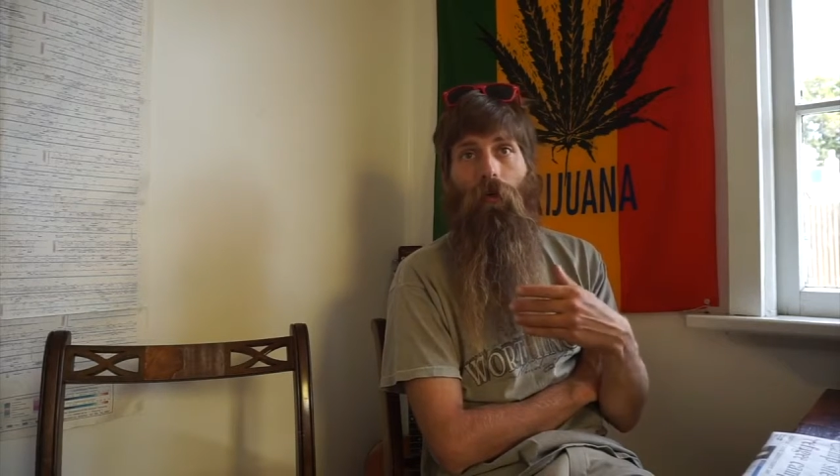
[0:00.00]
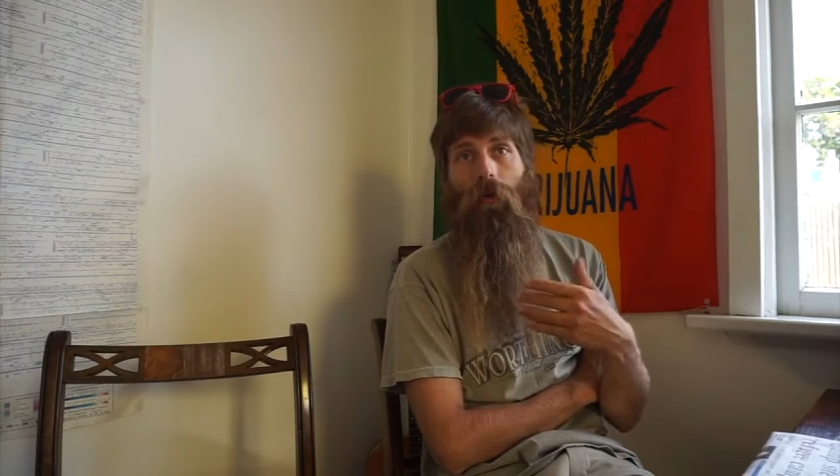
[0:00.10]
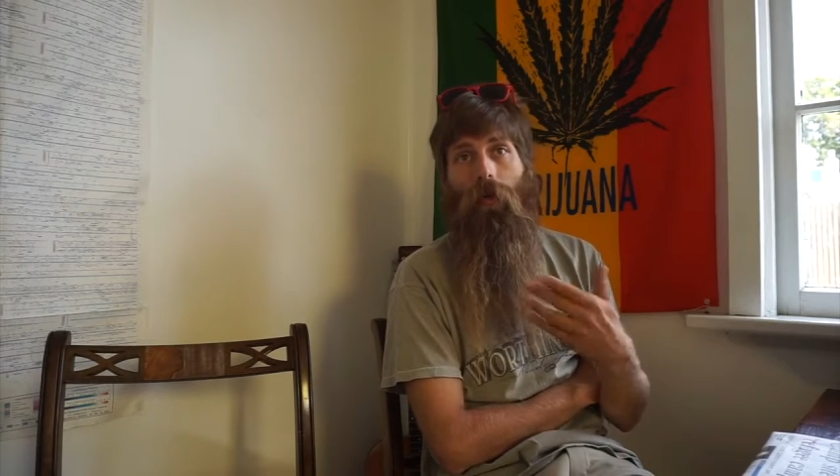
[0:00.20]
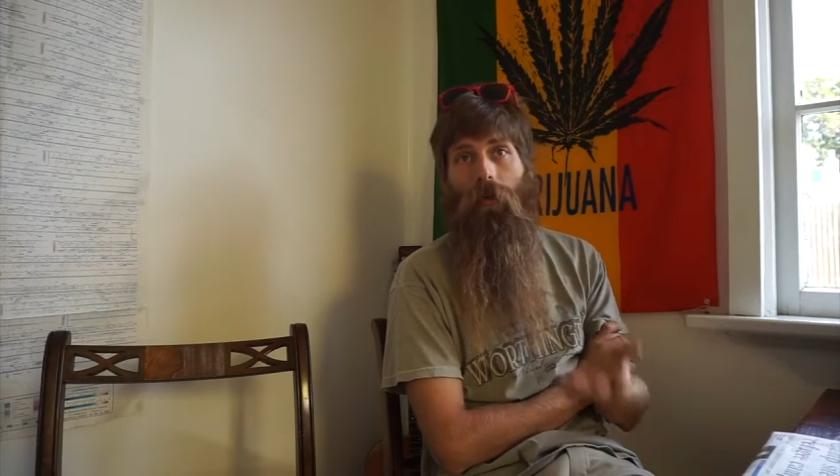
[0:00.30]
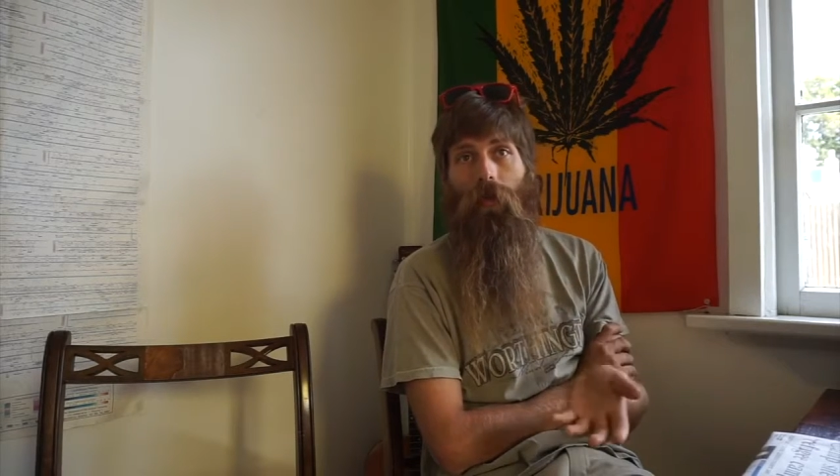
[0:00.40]

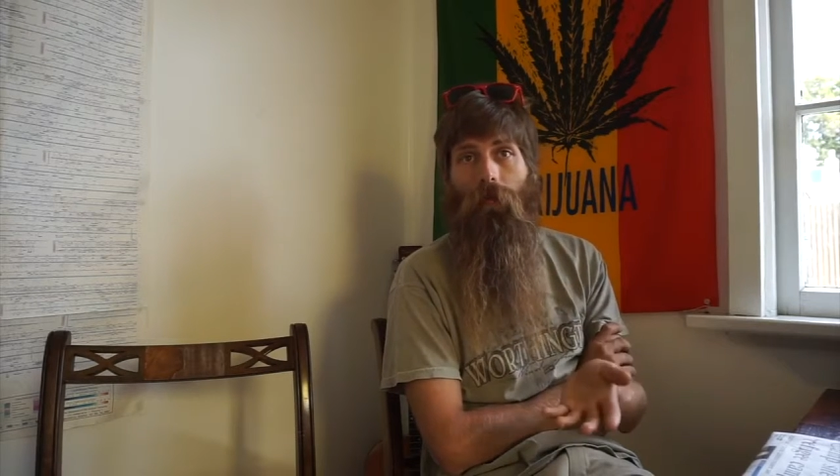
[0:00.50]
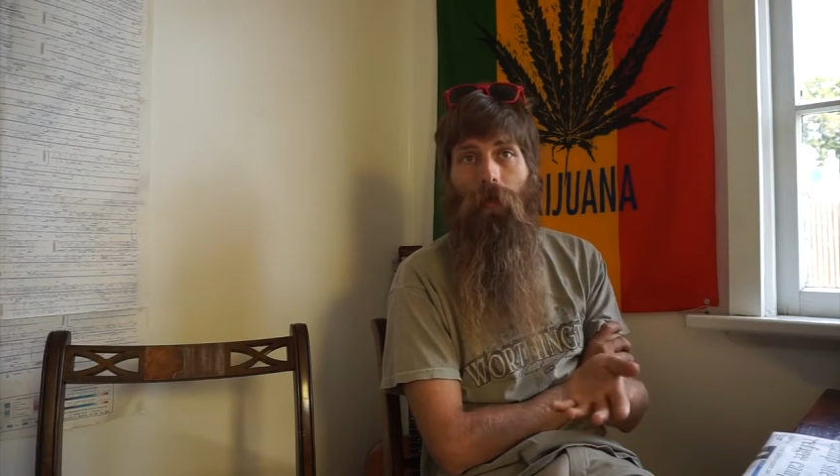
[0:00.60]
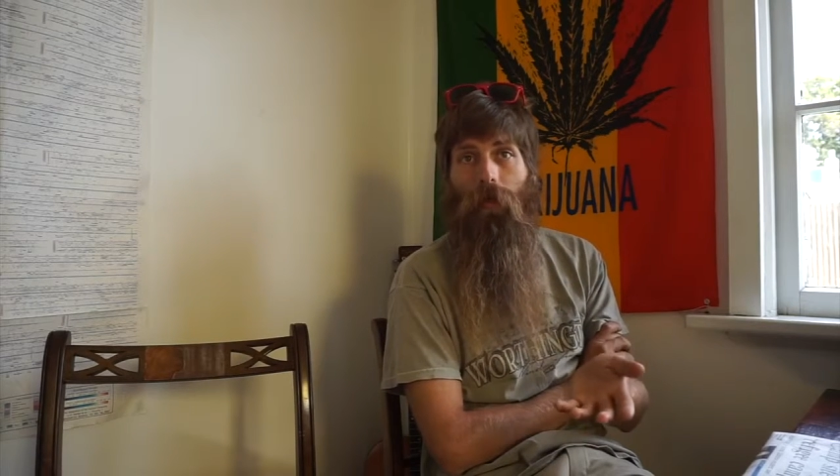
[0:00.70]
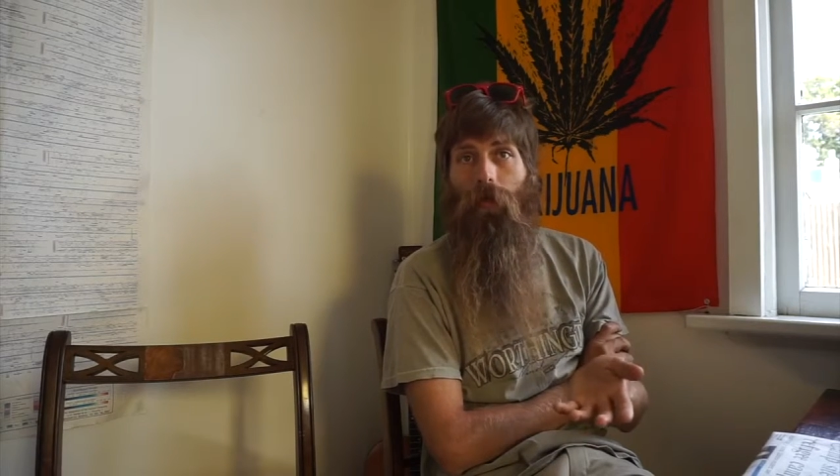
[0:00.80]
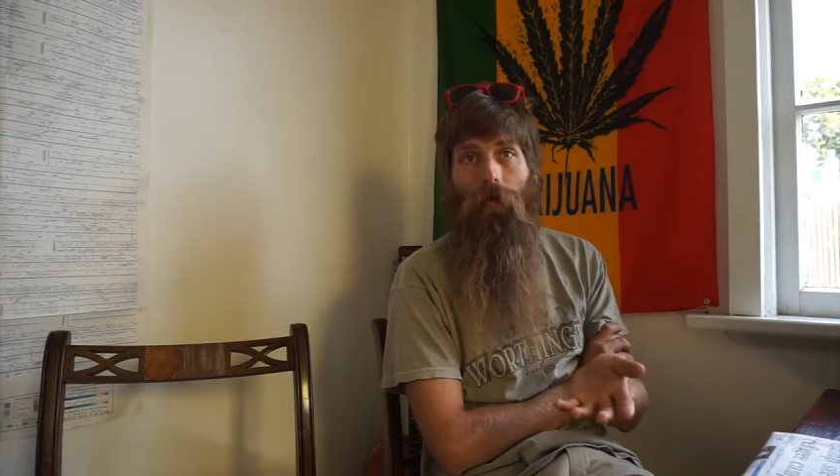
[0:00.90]
or they'll
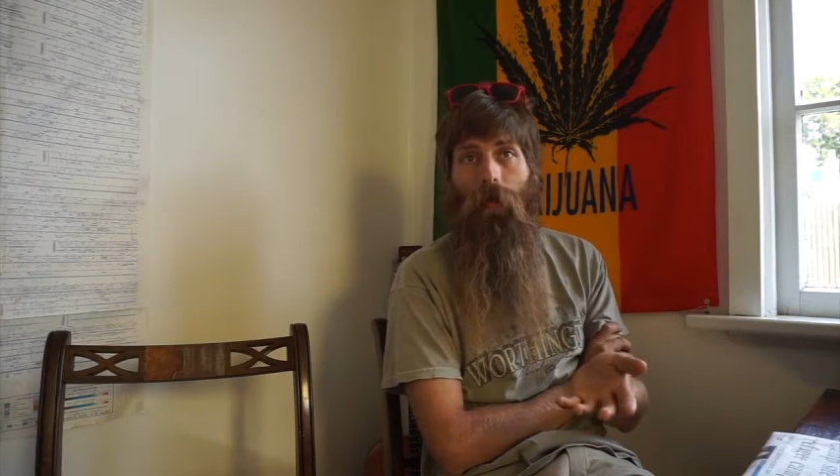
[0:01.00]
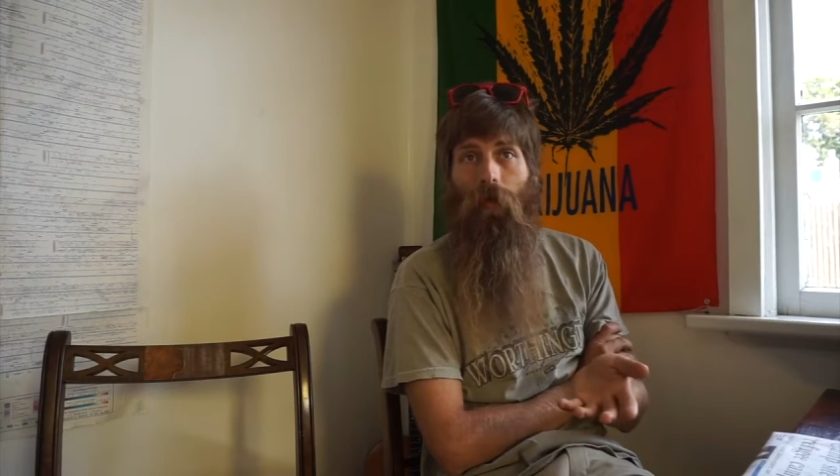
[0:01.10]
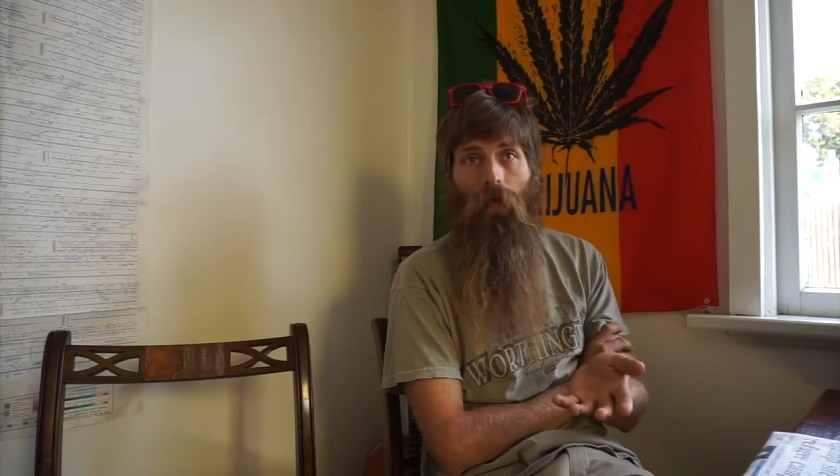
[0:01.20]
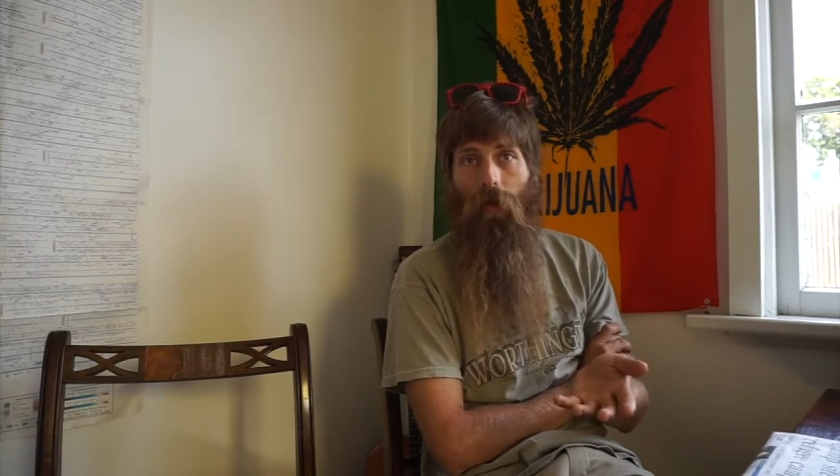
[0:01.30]
substitute it